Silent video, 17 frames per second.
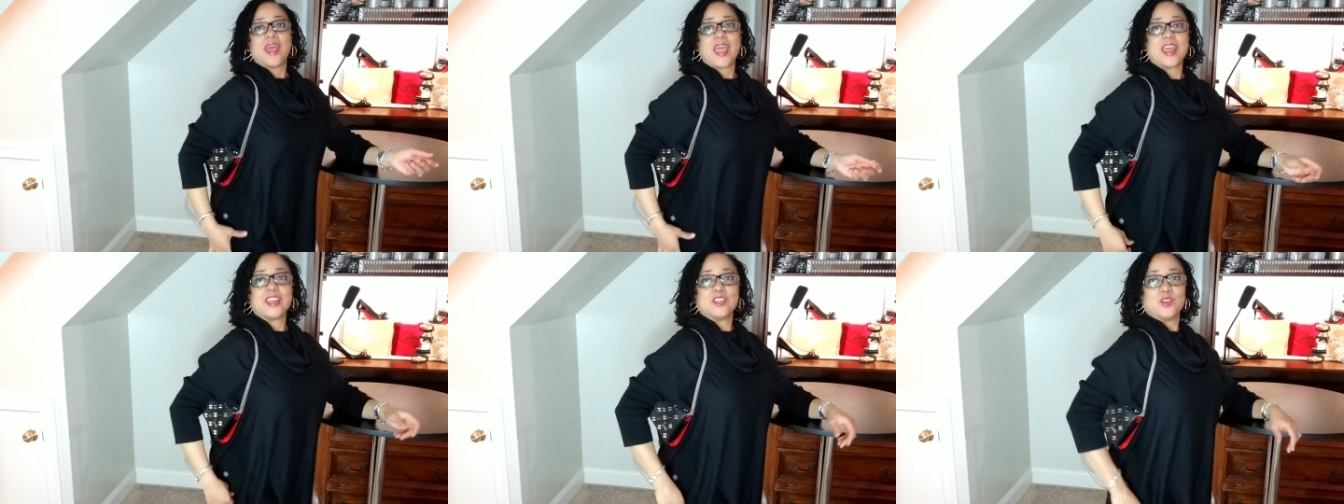
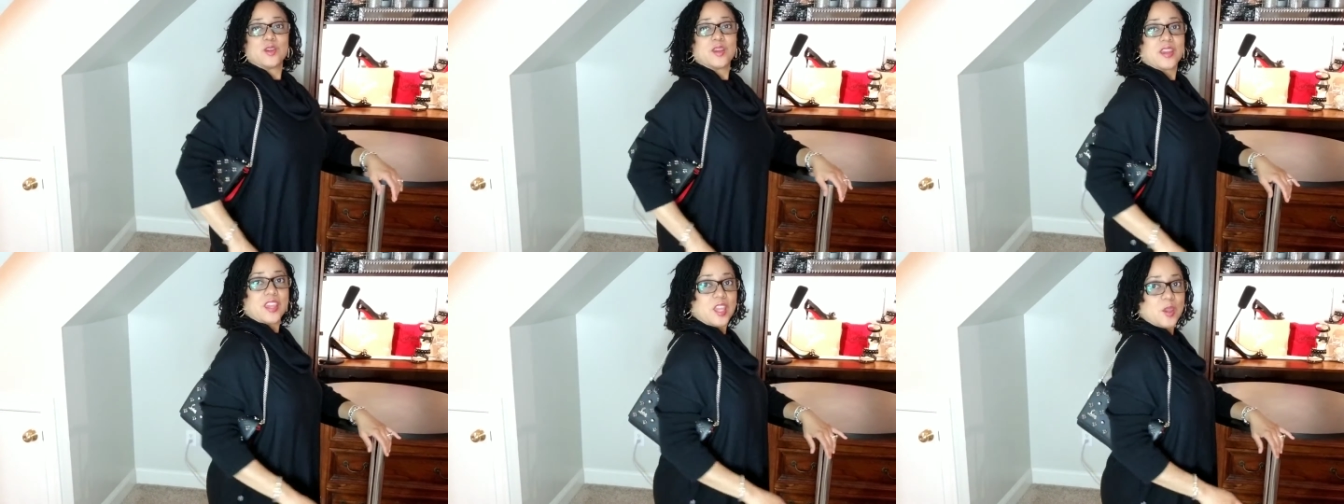And you
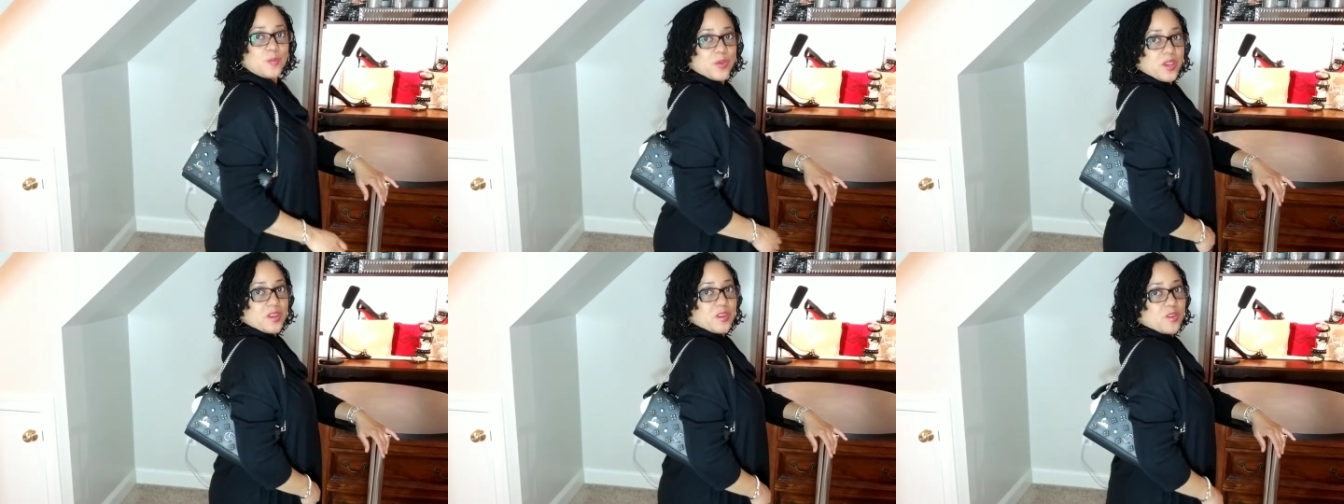can
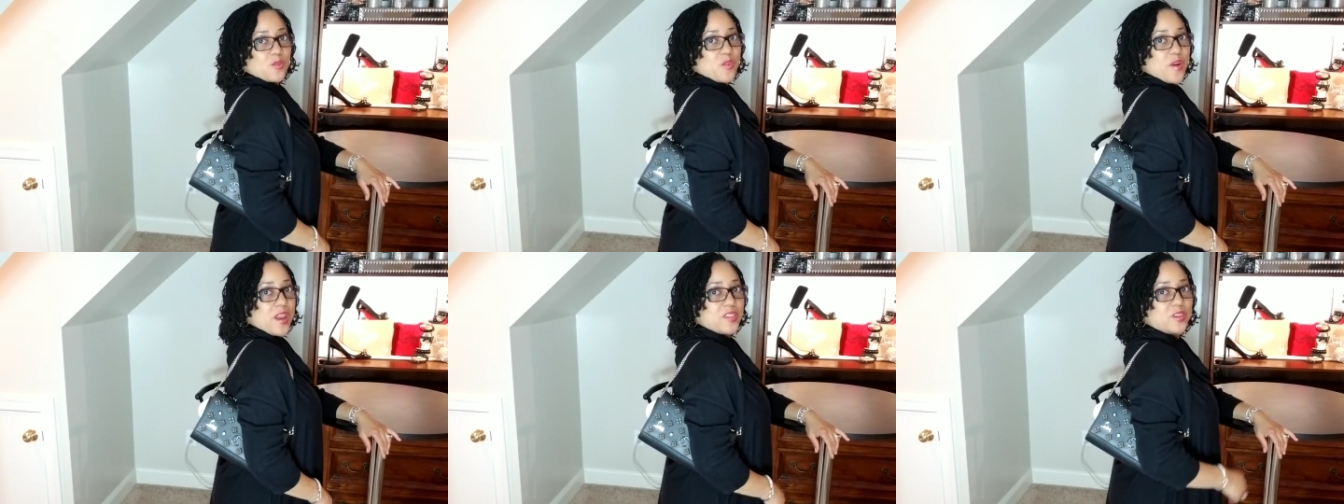keep it
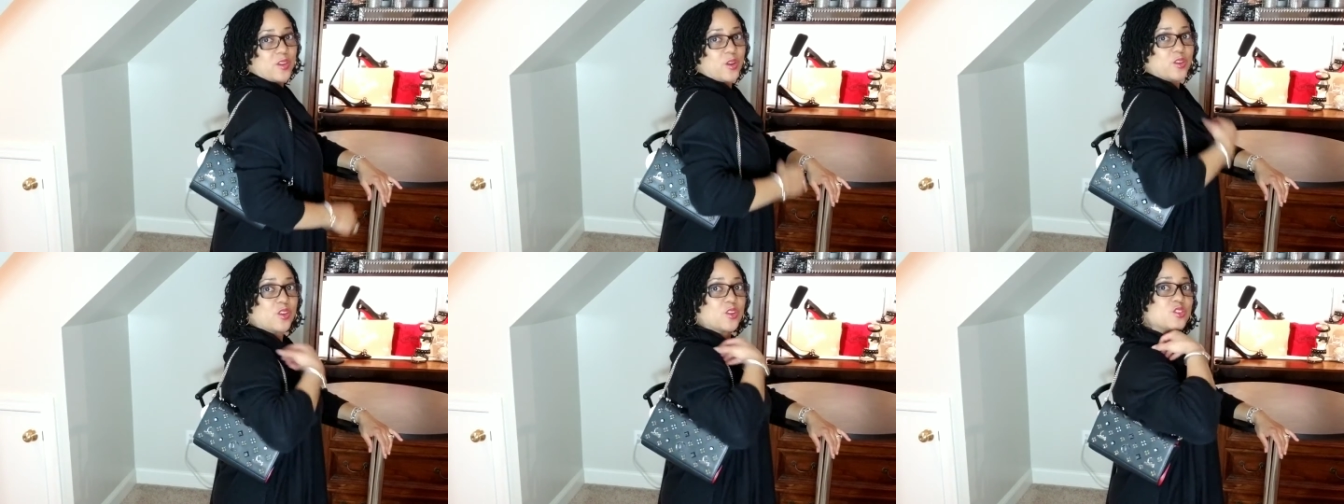right
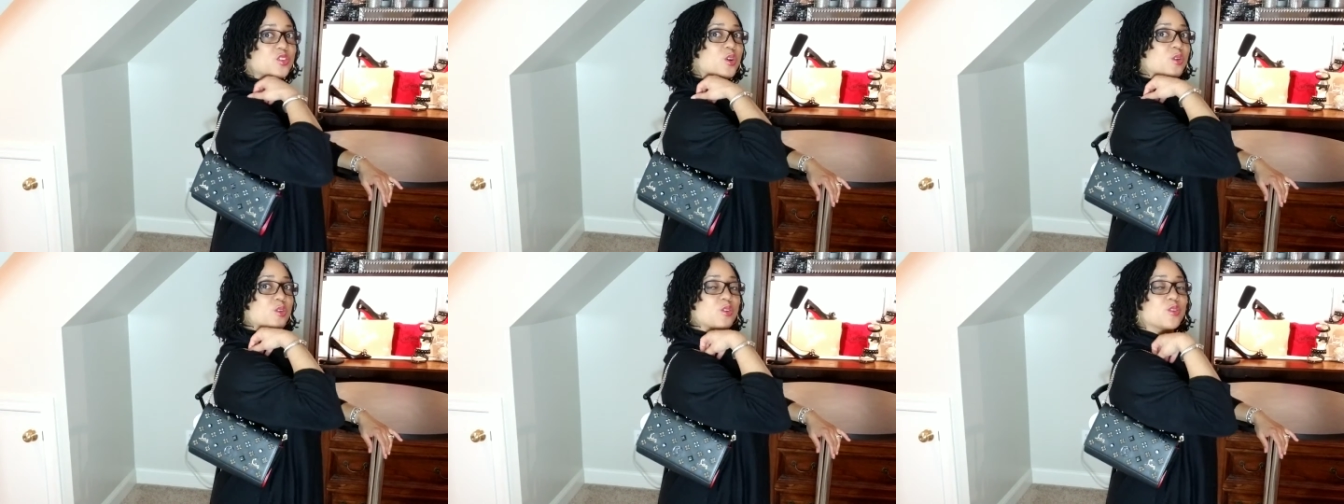there on your
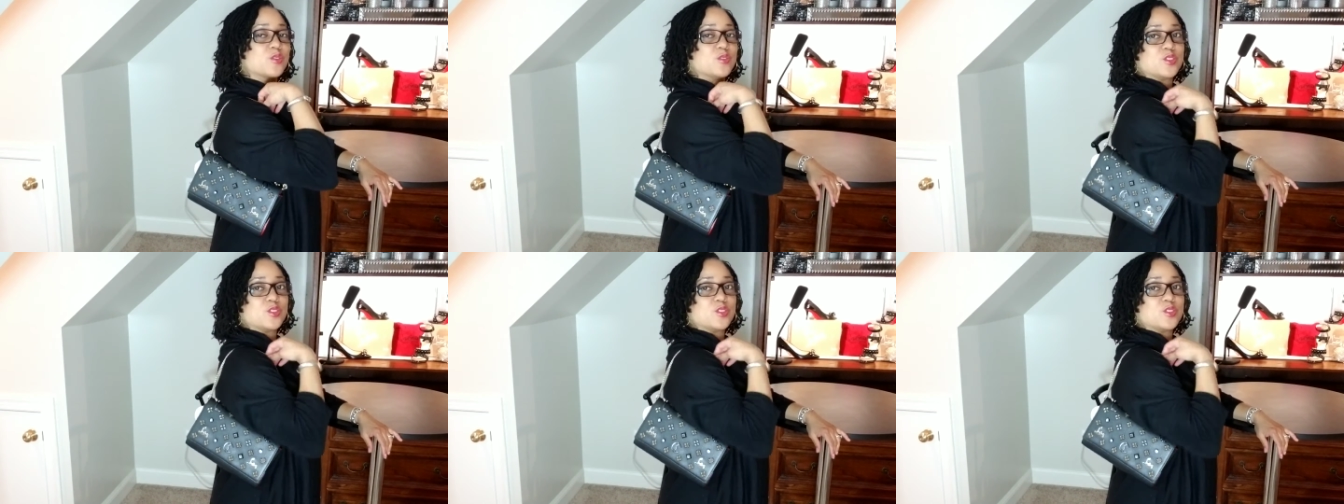shoulder.